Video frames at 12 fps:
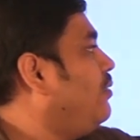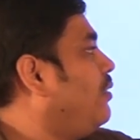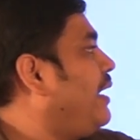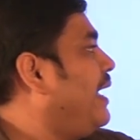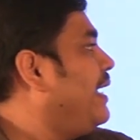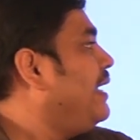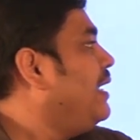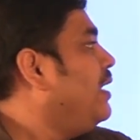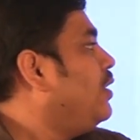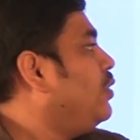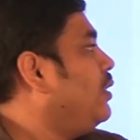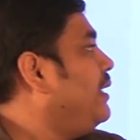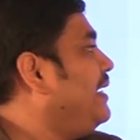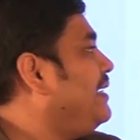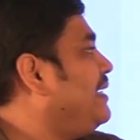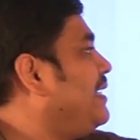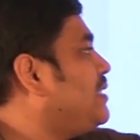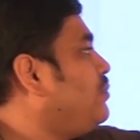Okay,
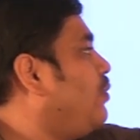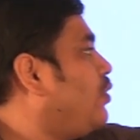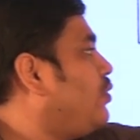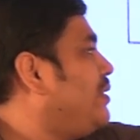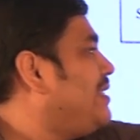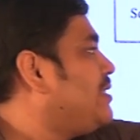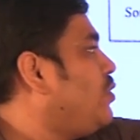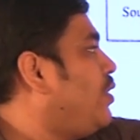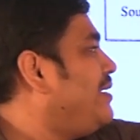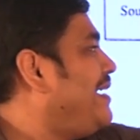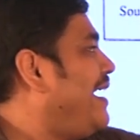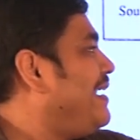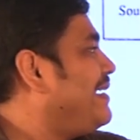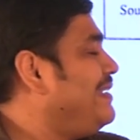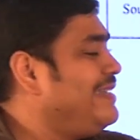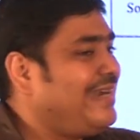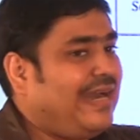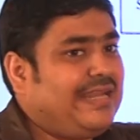motor is not
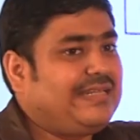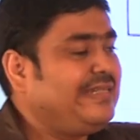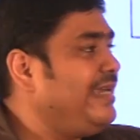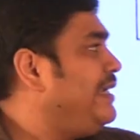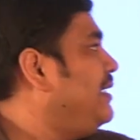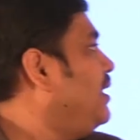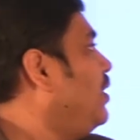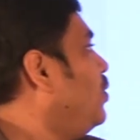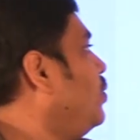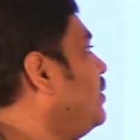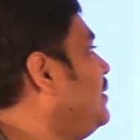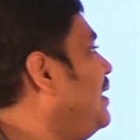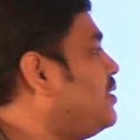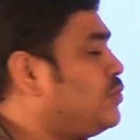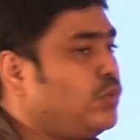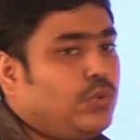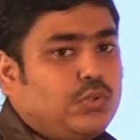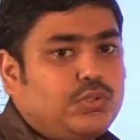directly connected with the
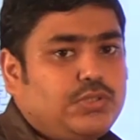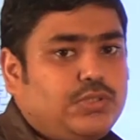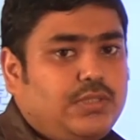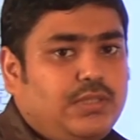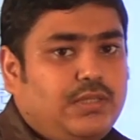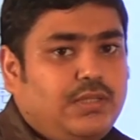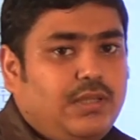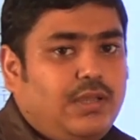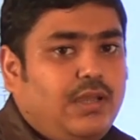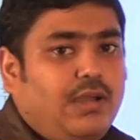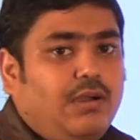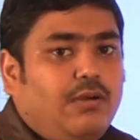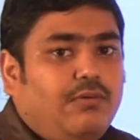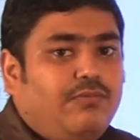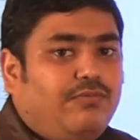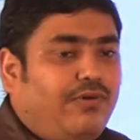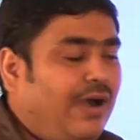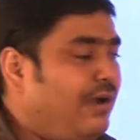source.
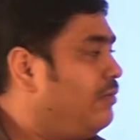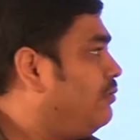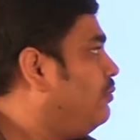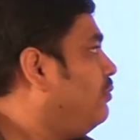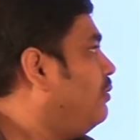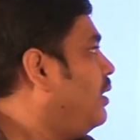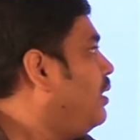From